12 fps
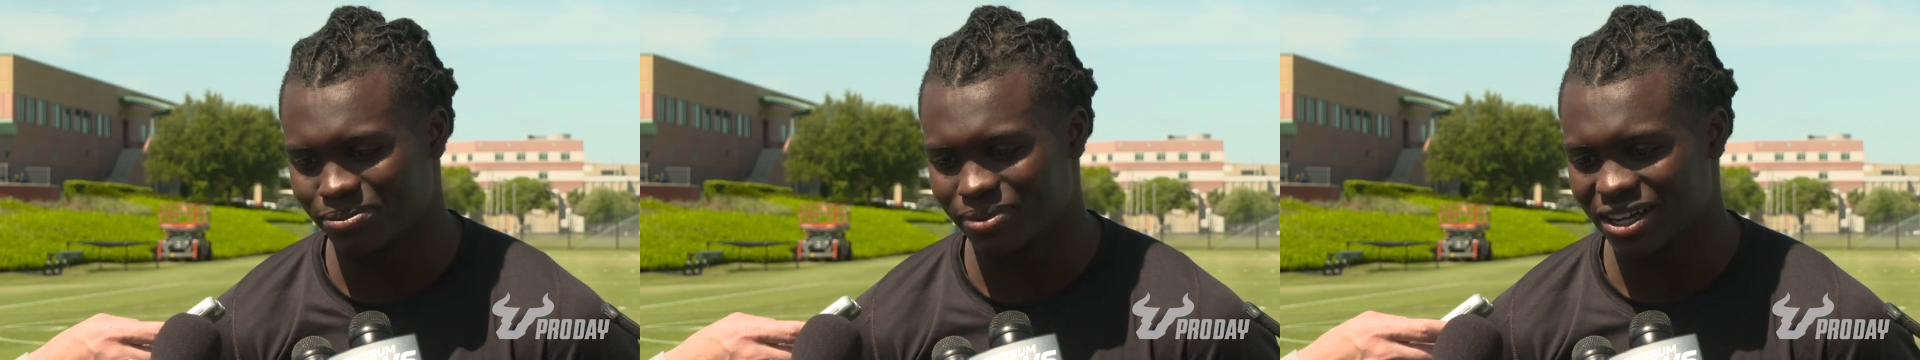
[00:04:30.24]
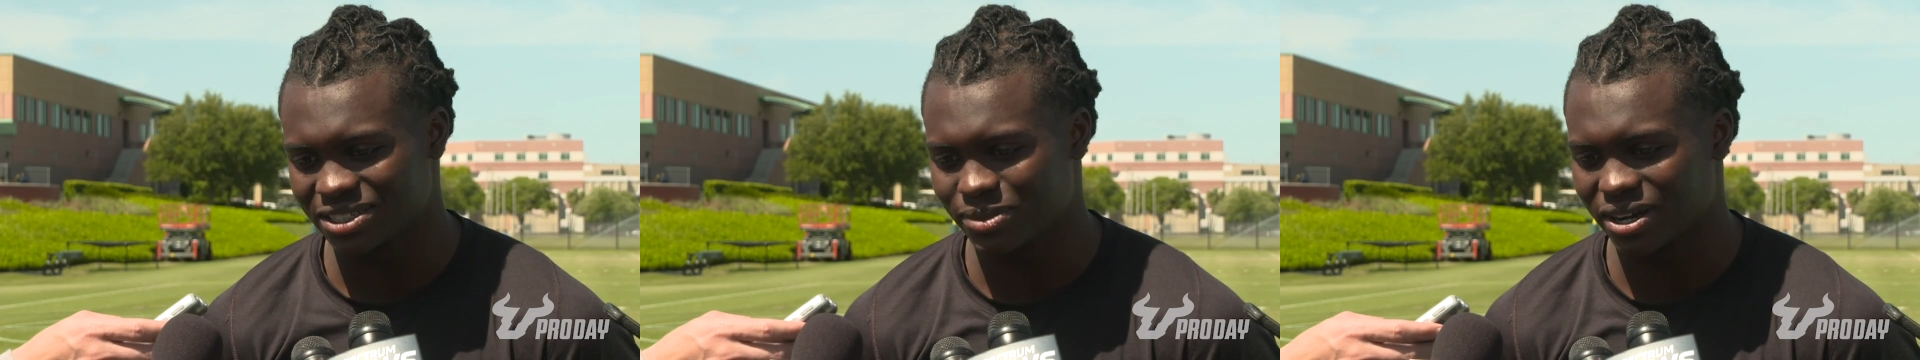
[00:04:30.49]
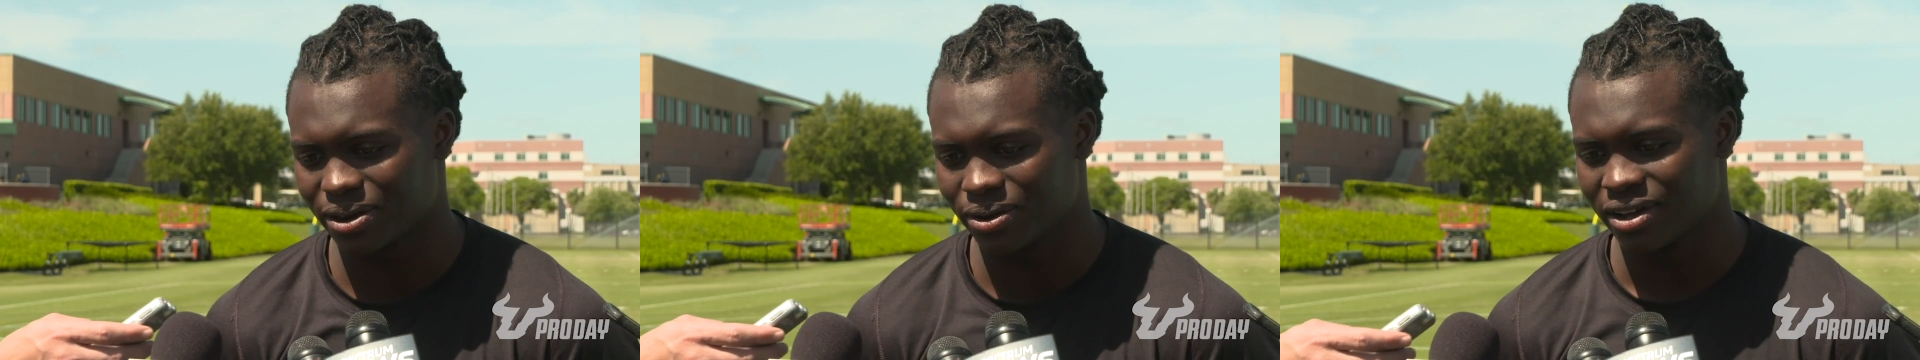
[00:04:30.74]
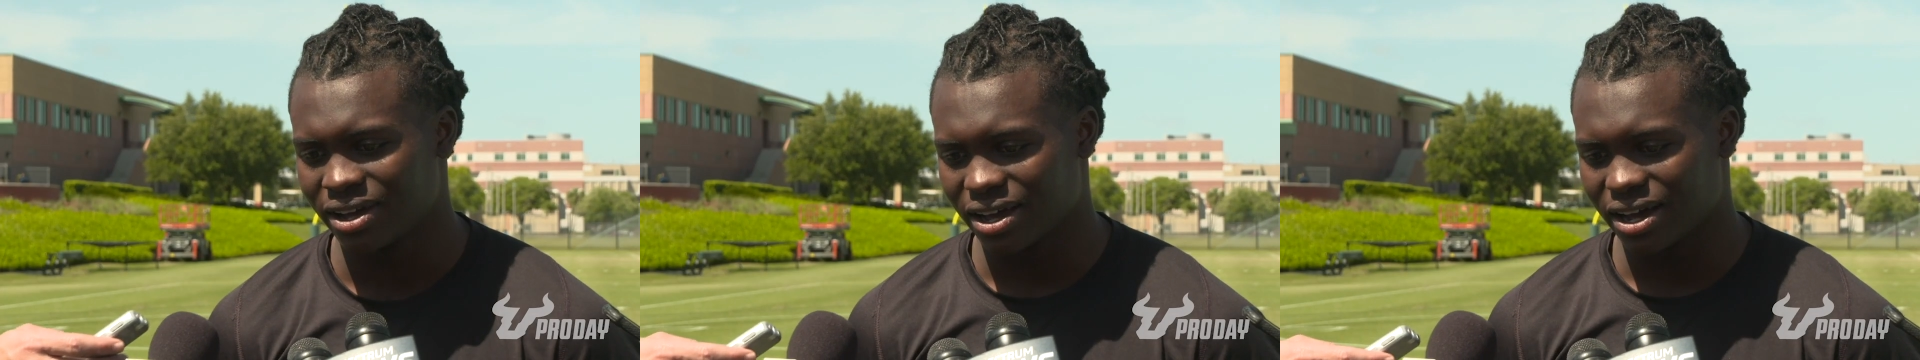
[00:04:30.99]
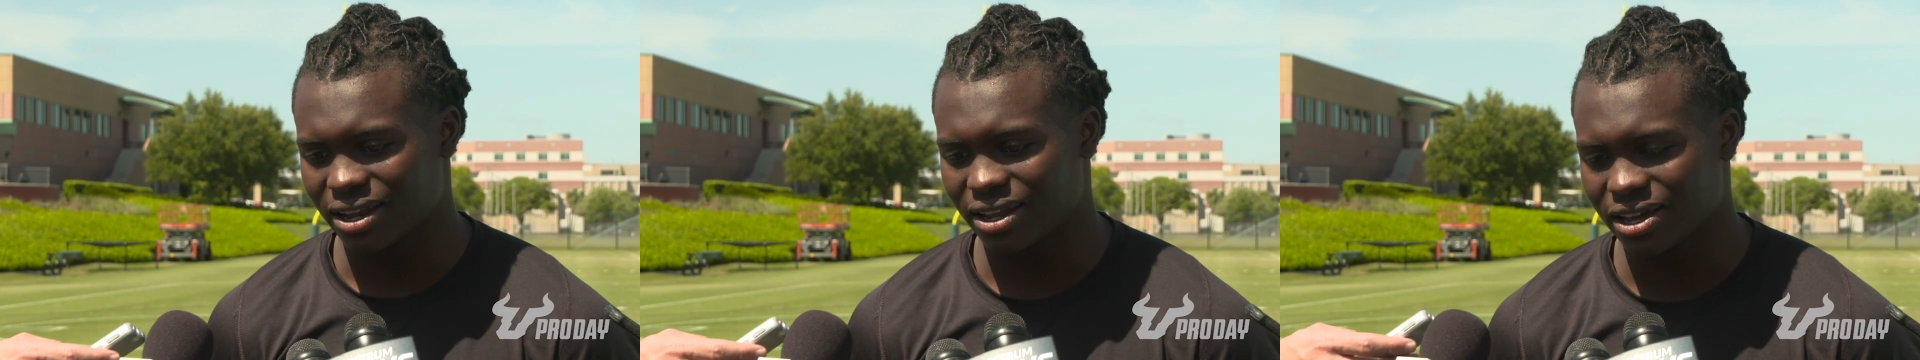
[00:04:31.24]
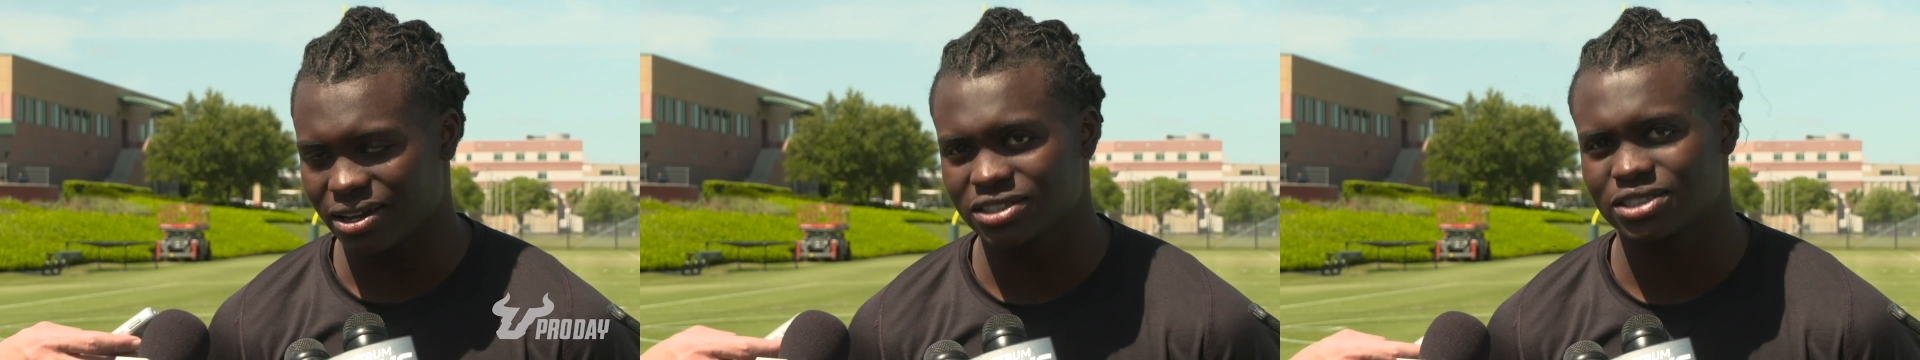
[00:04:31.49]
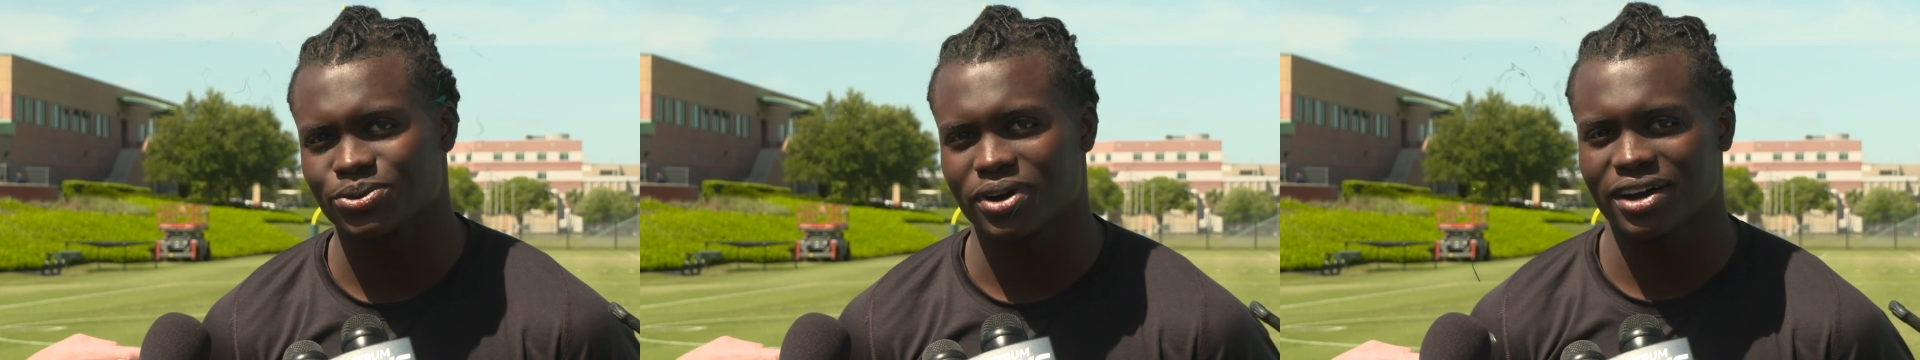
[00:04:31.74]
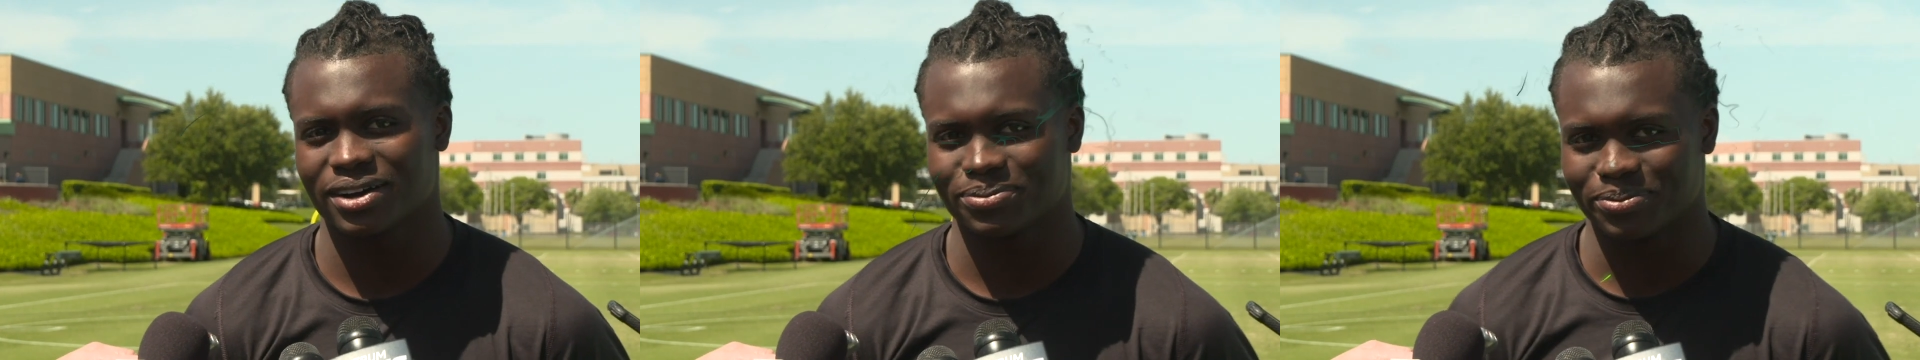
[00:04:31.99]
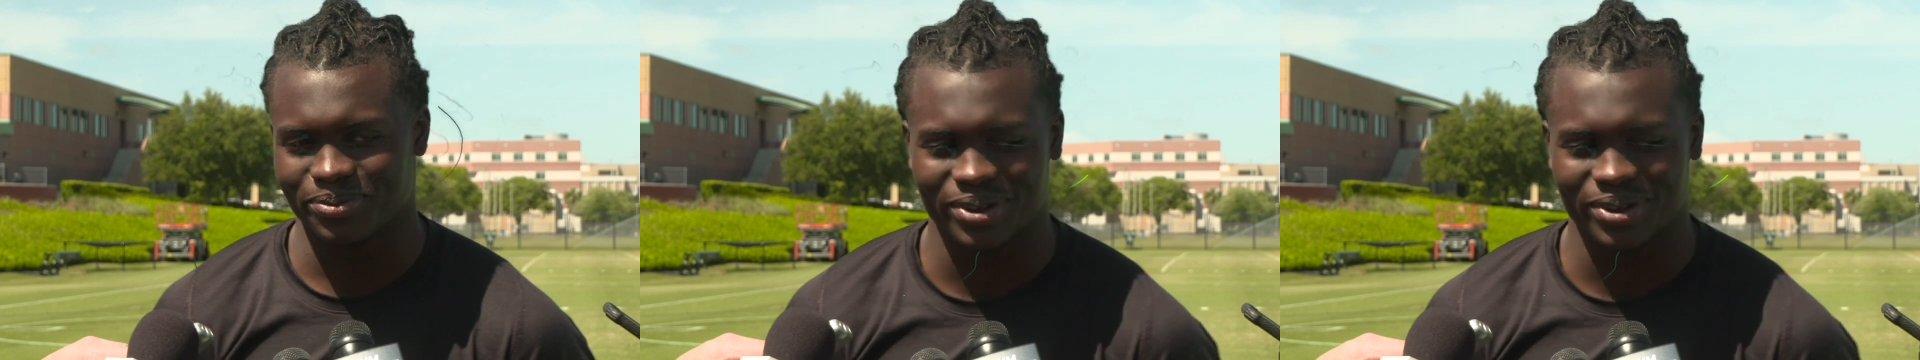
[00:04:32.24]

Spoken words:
I'm blessed, man. This is why I